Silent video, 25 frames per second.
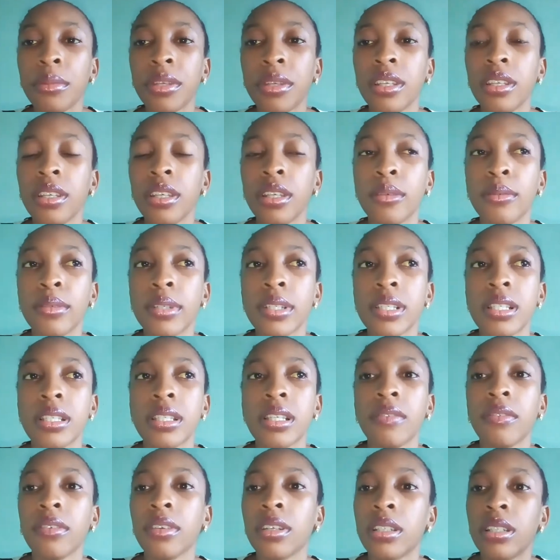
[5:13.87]
He was never
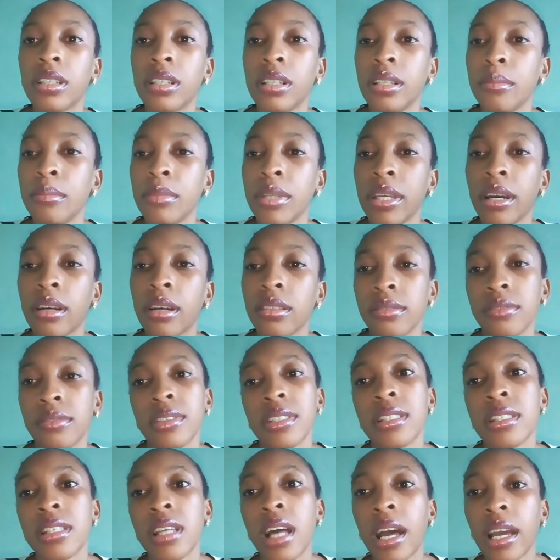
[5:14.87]
going to let me out of his
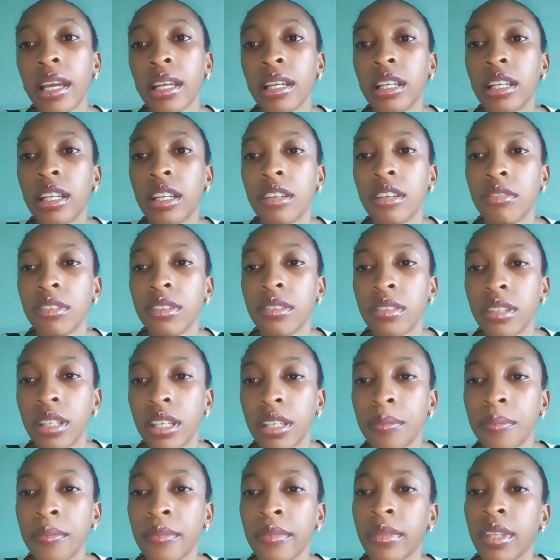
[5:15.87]
sight and everything.
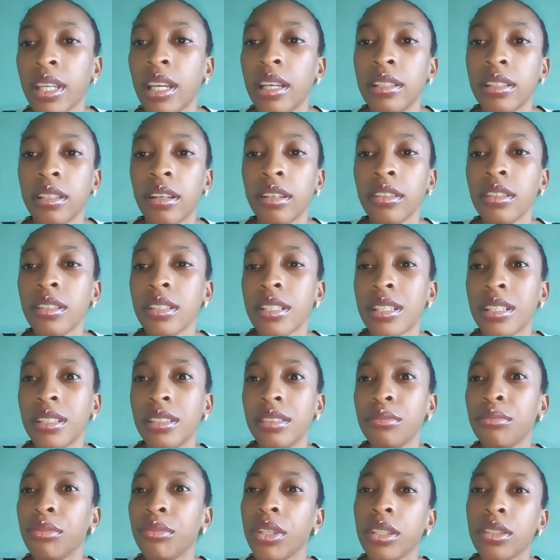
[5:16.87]
And now you're telling
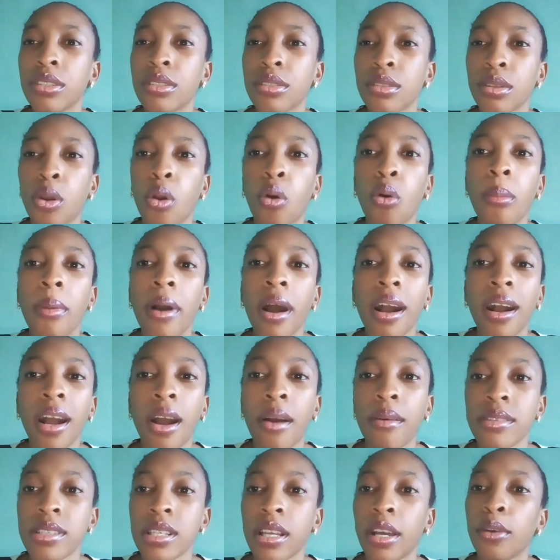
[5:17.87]
me to go back. I was
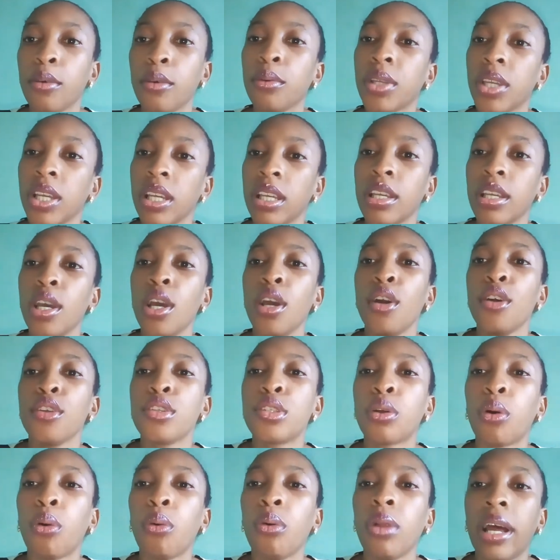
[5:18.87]
like, okay. So
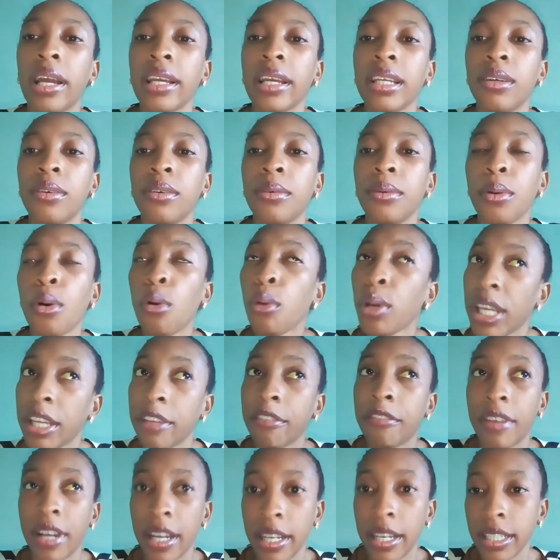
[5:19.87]
like, okay,
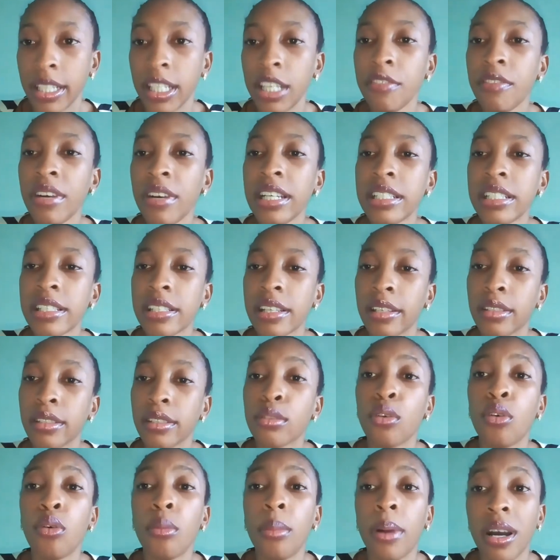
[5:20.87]
fine. If I decide to go
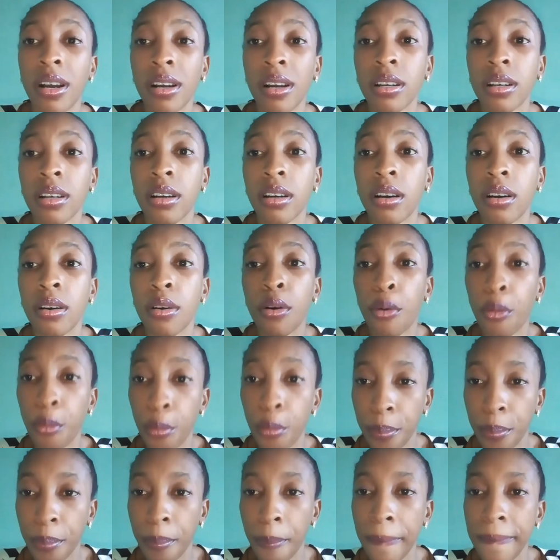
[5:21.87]
back home,
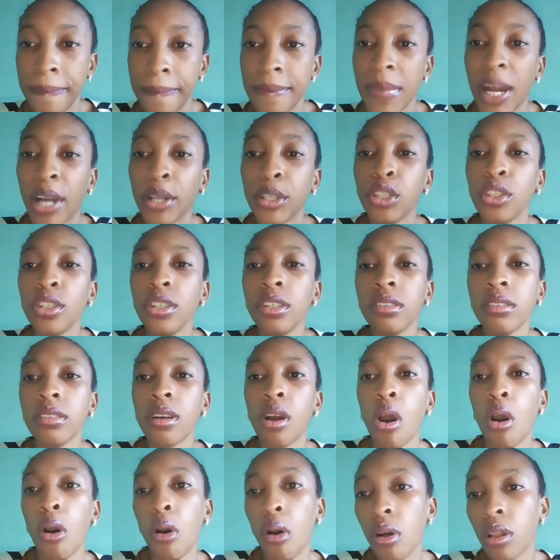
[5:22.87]
are you going to
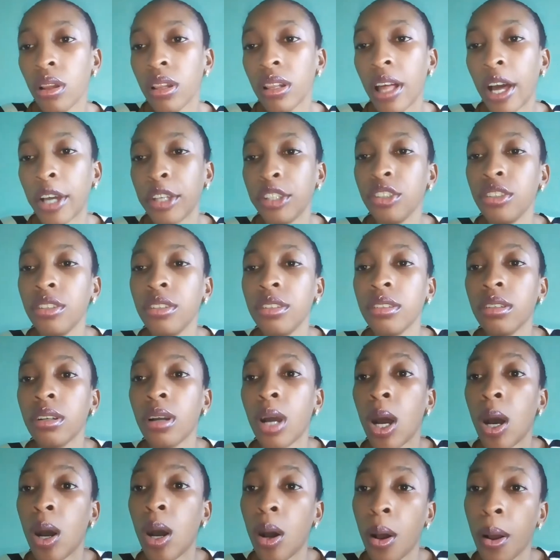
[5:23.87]
call? Are you going to
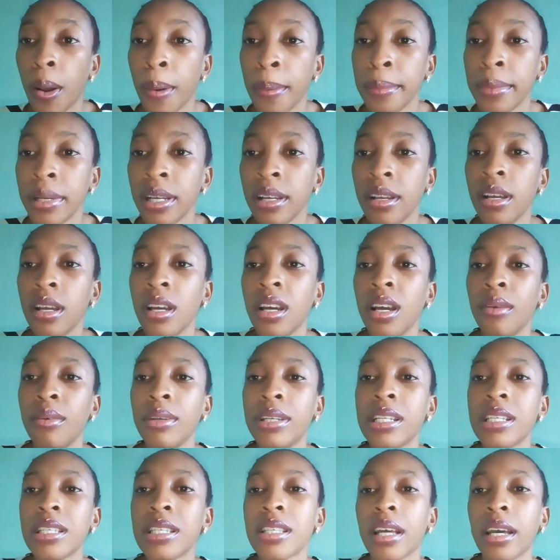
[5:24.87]
come when it's
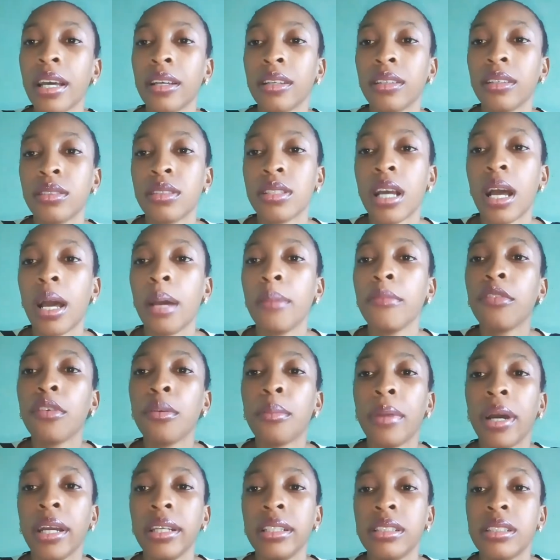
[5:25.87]
like time for my
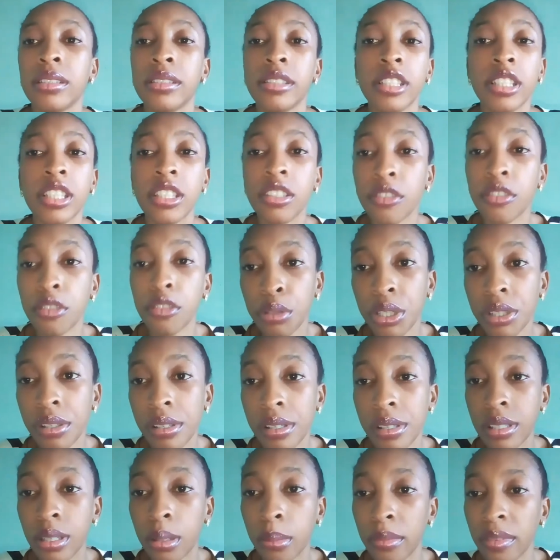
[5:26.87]
delivery or
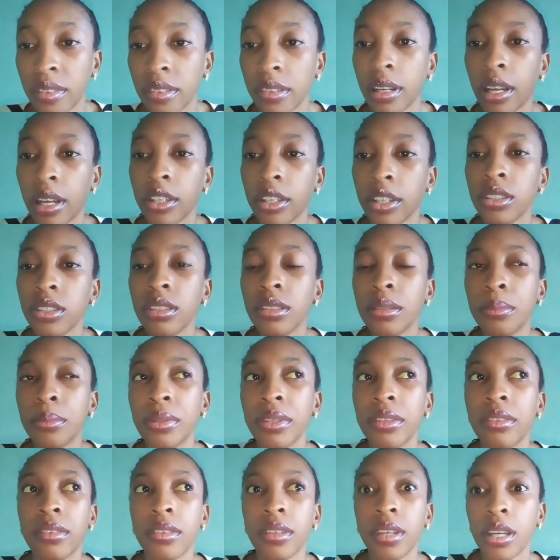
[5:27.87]
something? Are you going to be
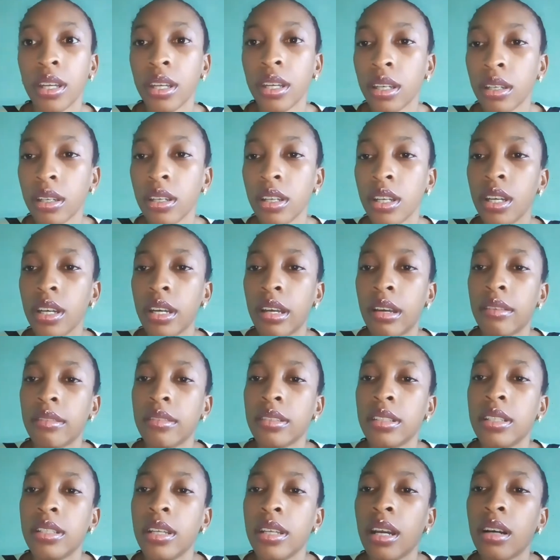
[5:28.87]
there the day
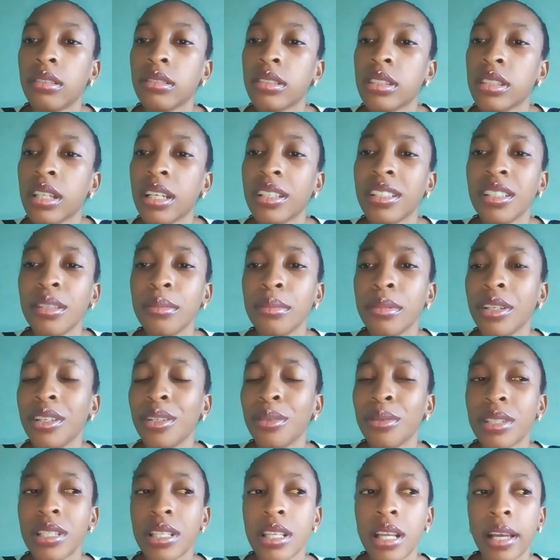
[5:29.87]
I'll do that? And he was
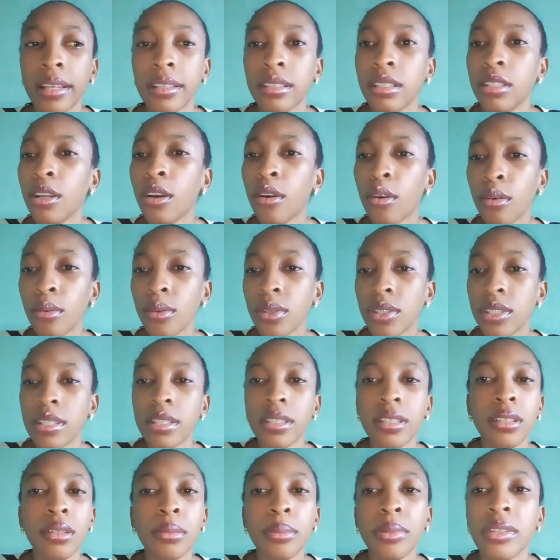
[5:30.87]
like, no, he's not going to
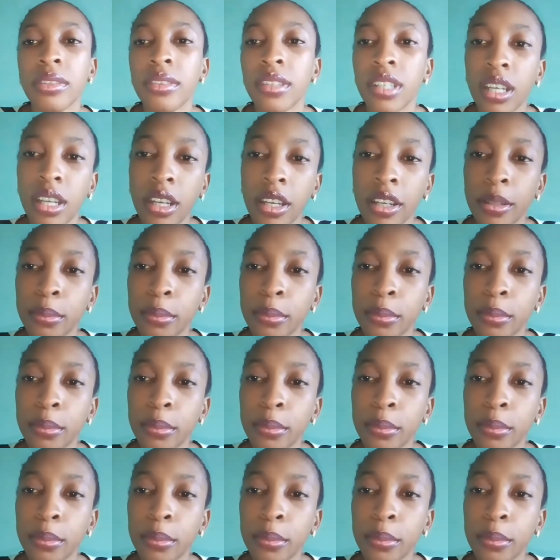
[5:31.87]
be there.